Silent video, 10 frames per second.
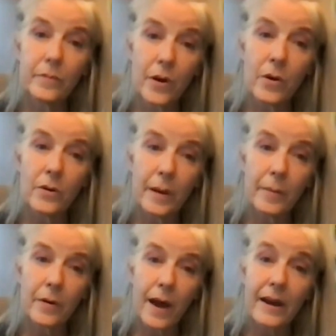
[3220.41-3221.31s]

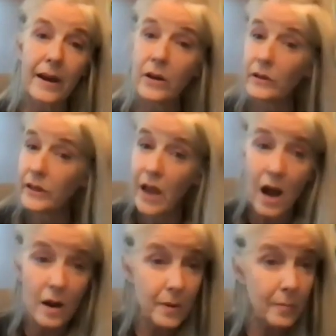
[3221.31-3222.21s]
pro-democratic, or
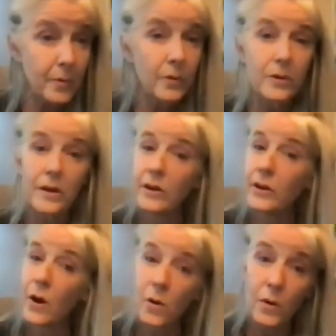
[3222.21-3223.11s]
young people who didn't
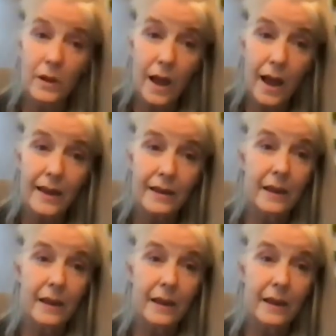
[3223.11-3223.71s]
know a lot.